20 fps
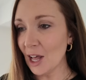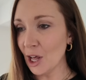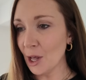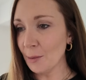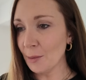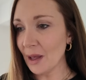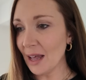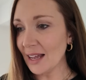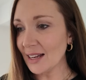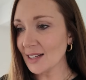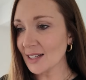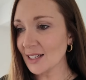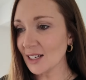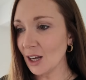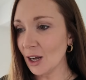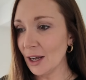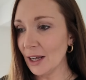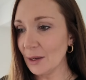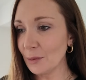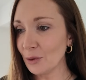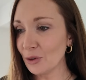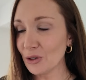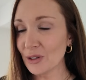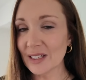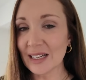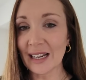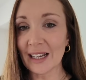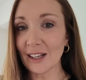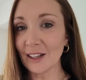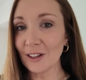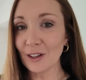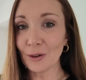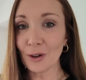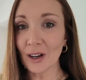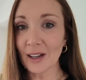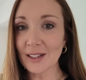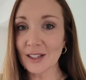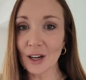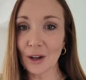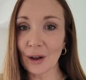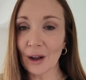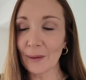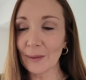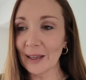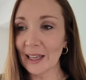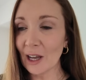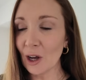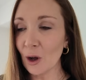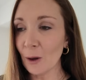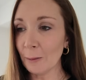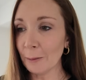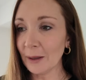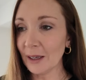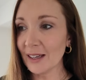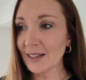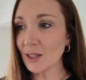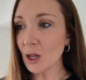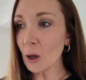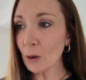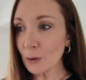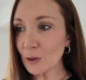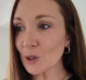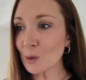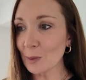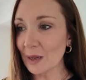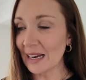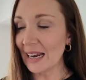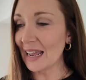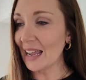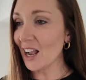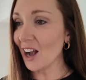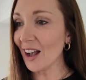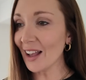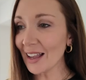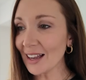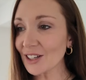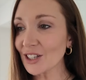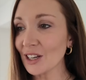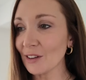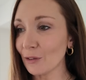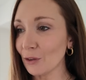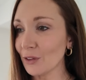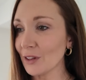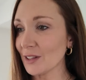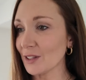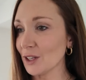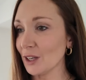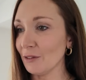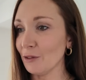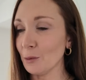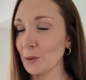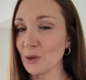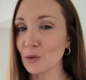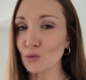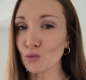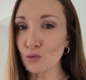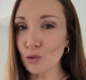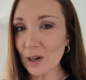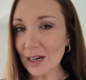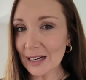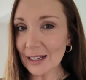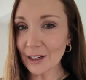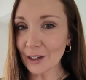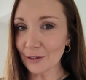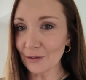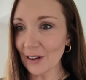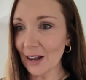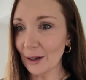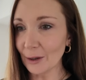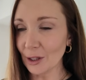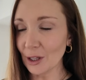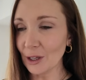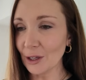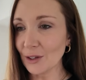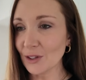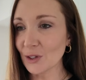And I will just let you guys know how I get on, because ultimately I actually thought this sofa was really good value.